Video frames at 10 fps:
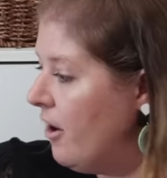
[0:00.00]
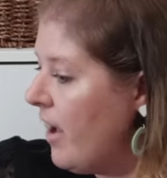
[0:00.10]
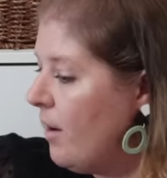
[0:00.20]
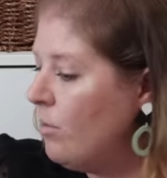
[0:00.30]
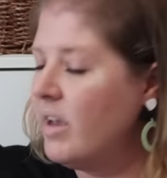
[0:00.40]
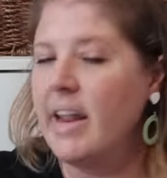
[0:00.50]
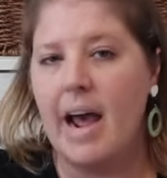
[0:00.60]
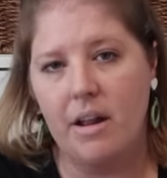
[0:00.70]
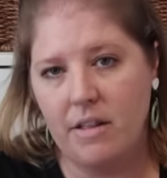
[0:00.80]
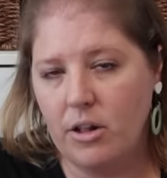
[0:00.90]
Okay, we'll get
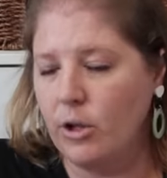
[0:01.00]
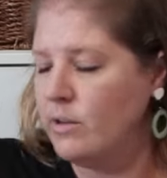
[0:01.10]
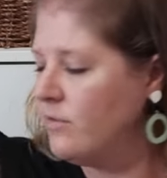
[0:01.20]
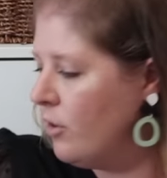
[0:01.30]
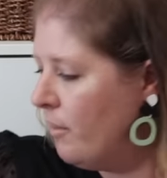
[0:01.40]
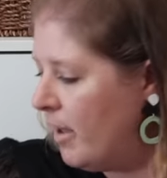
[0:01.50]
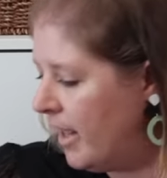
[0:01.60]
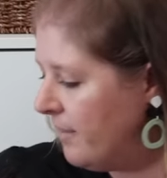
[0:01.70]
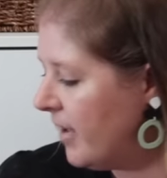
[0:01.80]
out of the clothes for a minute.